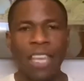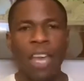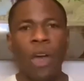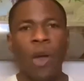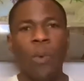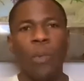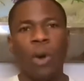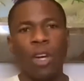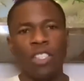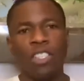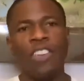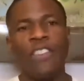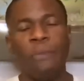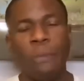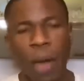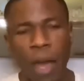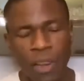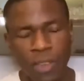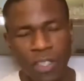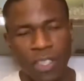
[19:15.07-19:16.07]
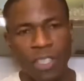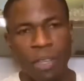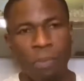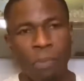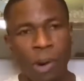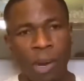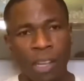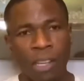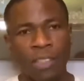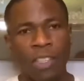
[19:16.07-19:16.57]
once you've purchased the
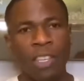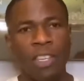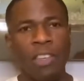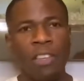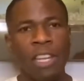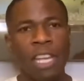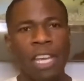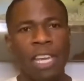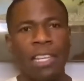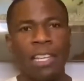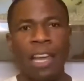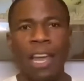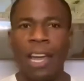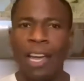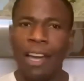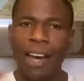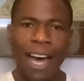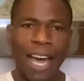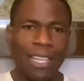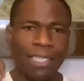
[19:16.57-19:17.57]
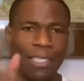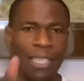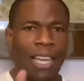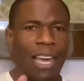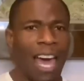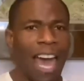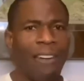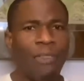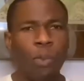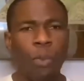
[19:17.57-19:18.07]
products that you need. Guys,
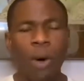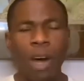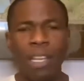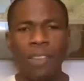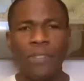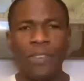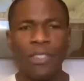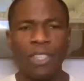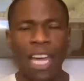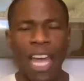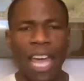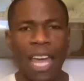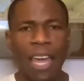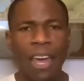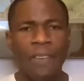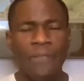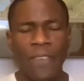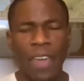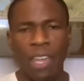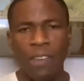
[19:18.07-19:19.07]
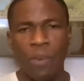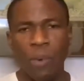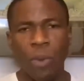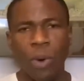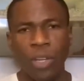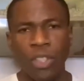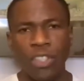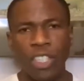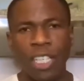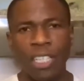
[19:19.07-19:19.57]
have a wonderful day and thank you for
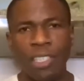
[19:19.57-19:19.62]
watching.